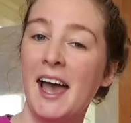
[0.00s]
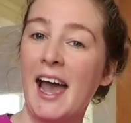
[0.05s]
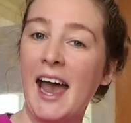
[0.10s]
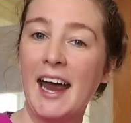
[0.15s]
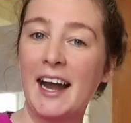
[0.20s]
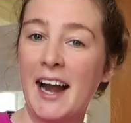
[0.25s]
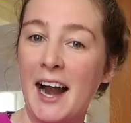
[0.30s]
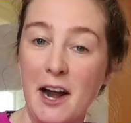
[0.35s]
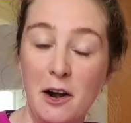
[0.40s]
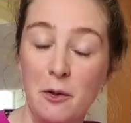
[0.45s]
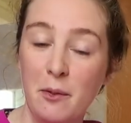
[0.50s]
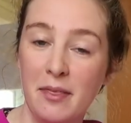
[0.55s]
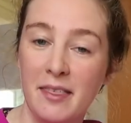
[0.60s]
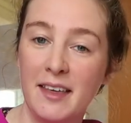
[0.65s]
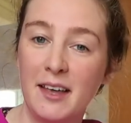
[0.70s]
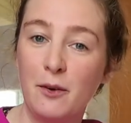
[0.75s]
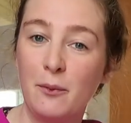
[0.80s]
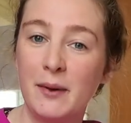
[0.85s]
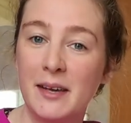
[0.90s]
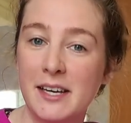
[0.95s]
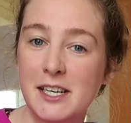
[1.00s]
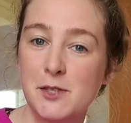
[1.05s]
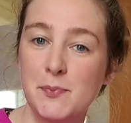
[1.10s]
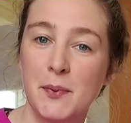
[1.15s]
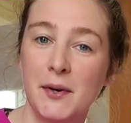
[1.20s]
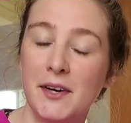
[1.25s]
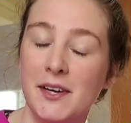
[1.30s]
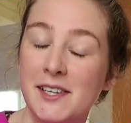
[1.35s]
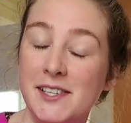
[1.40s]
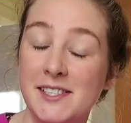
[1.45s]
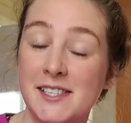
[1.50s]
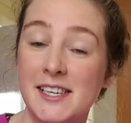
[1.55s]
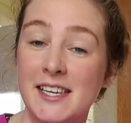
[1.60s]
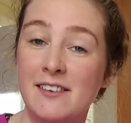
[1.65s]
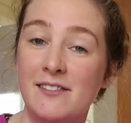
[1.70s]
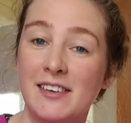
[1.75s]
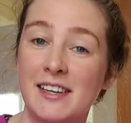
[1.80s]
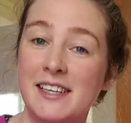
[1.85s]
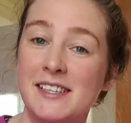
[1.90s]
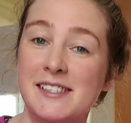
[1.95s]
and I don't think we experienced
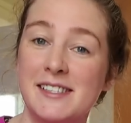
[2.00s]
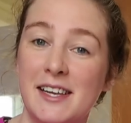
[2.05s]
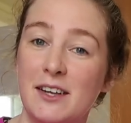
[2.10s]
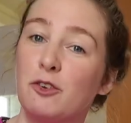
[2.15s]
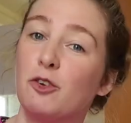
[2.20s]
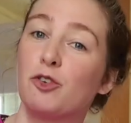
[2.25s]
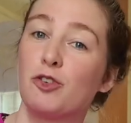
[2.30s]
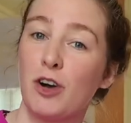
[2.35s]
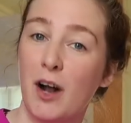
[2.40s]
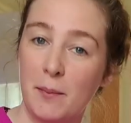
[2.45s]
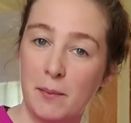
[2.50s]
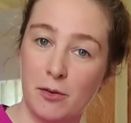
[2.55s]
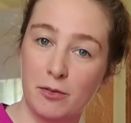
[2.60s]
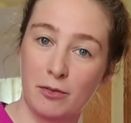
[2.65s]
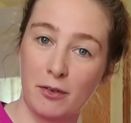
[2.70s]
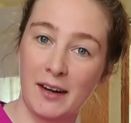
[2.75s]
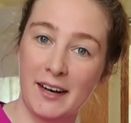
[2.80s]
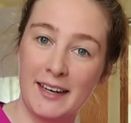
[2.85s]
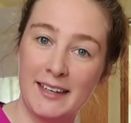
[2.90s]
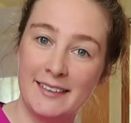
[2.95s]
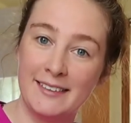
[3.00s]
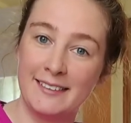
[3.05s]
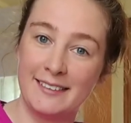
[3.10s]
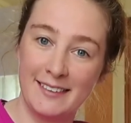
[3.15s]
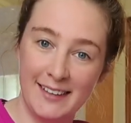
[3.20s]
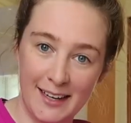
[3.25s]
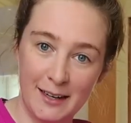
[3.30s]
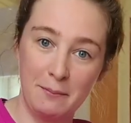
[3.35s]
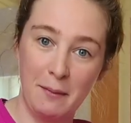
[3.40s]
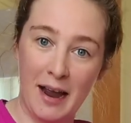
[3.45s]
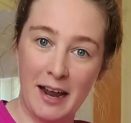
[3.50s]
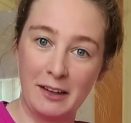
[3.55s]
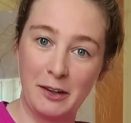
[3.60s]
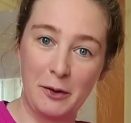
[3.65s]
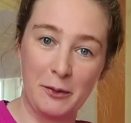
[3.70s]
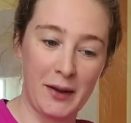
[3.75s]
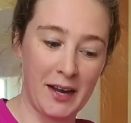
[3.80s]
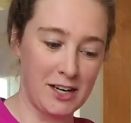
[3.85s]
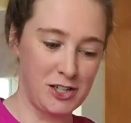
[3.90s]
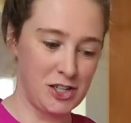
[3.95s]
even a single drop of rain in my
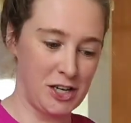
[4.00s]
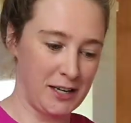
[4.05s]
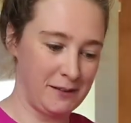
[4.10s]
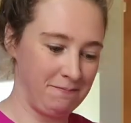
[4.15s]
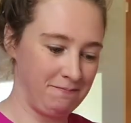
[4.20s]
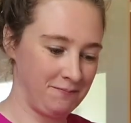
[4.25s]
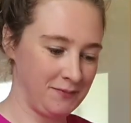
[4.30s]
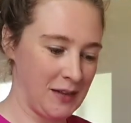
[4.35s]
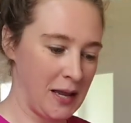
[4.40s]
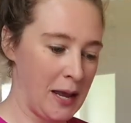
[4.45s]
location.